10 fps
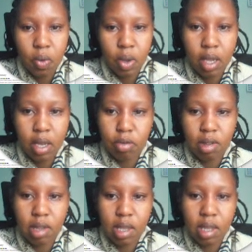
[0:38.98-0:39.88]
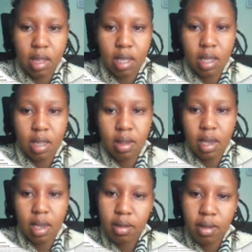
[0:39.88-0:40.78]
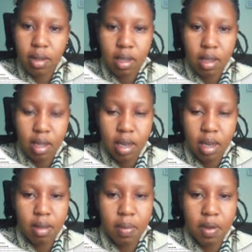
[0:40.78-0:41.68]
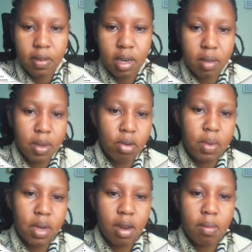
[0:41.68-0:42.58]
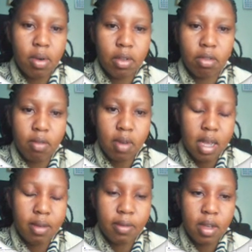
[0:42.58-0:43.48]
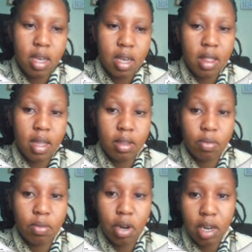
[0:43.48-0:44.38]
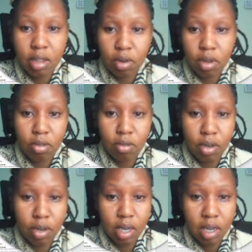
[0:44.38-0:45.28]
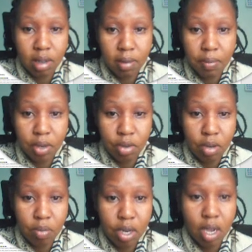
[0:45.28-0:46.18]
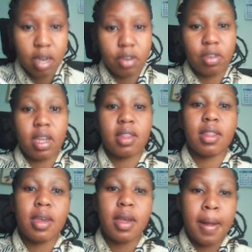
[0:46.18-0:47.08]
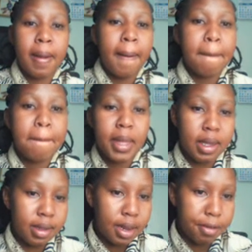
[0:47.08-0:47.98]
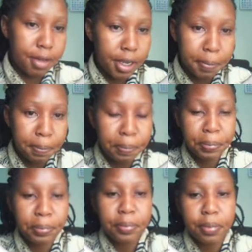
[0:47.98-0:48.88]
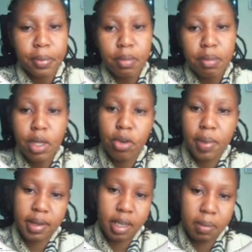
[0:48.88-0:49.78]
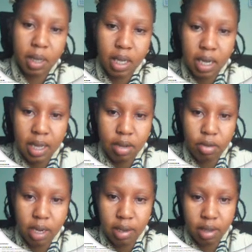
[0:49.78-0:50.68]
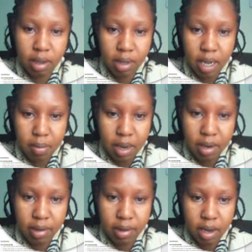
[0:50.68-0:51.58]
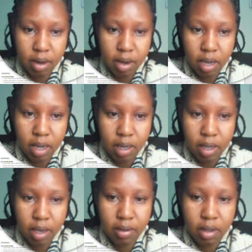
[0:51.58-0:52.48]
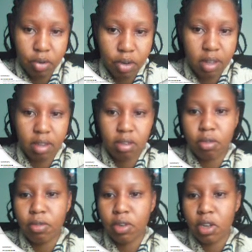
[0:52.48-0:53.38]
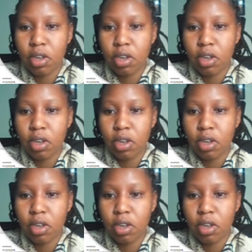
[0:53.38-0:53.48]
get to see the cells as the fundamental building blocks of life. They're the smallest units of an organism that can be characterized as living. Humans and many other organisms are multicellular. That is, they consist of